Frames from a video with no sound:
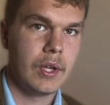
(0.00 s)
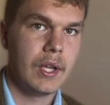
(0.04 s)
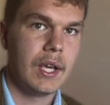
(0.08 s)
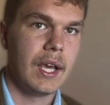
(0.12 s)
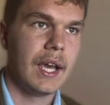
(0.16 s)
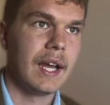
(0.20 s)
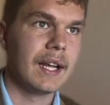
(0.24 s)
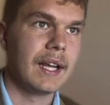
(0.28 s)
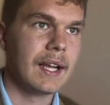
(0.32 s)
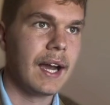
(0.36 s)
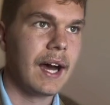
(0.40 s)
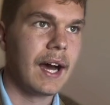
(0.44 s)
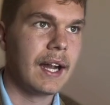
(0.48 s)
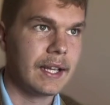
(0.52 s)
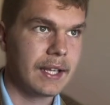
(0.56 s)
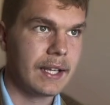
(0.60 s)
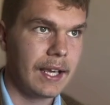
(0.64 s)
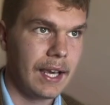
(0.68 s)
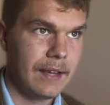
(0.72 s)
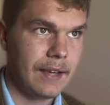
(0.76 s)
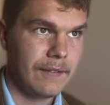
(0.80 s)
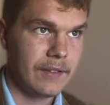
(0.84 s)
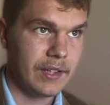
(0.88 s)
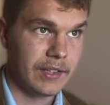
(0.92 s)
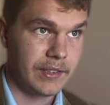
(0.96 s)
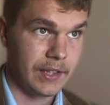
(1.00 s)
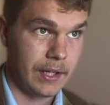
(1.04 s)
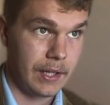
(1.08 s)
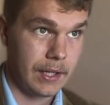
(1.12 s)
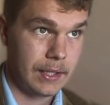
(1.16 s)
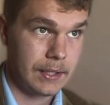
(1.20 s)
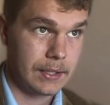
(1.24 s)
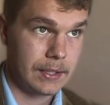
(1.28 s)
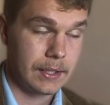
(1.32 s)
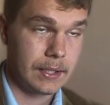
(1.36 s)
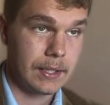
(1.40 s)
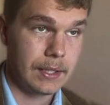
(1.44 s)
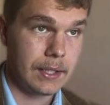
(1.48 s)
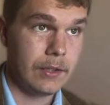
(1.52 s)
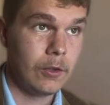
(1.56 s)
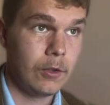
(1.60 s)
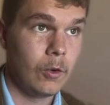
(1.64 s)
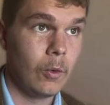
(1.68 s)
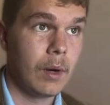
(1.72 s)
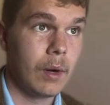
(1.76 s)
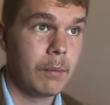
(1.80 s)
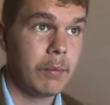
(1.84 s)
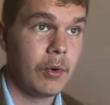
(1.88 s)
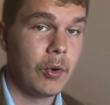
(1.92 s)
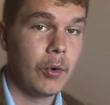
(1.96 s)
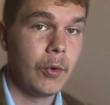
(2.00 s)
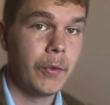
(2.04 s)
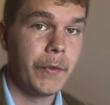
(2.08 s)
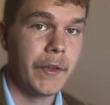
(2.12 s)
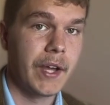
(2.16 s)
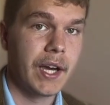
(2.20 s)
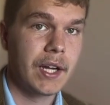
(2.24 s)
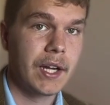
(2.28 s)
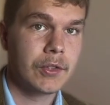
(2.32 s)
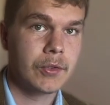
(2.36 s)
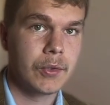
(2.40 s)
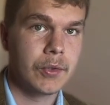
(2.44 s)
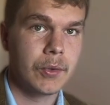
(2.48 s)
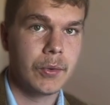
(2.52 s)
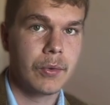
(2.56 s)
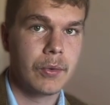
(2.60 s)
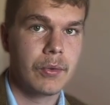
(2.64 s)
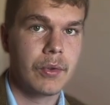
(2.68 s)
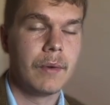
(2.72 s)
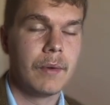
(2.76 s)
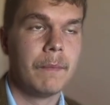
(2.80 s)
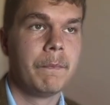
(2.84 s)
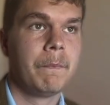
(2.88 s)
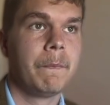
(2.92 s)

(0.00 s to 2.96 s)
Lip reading: And God gave us an entity to uphold that truth.